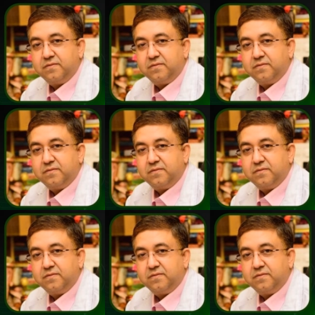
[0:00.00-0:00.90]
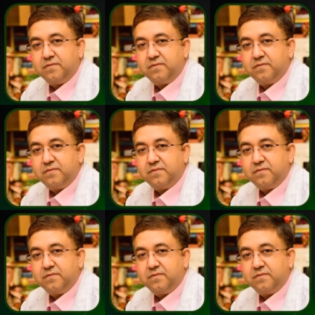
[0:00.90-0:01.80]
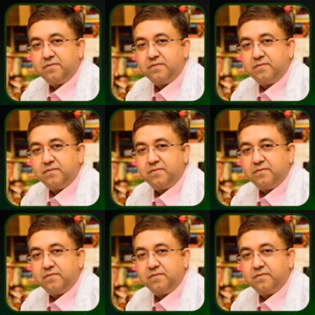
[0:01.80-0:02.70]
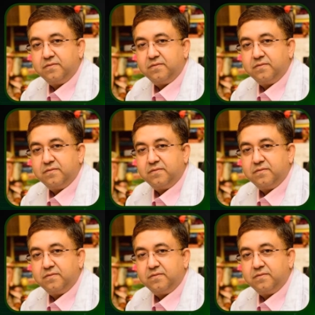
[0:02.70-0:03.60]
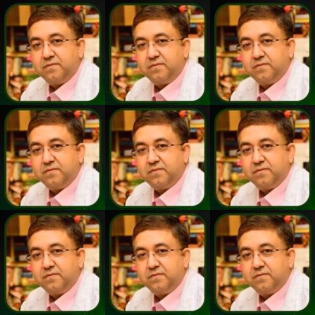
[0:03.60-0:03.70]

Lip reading: The face doesn't move, so there is nothing to read.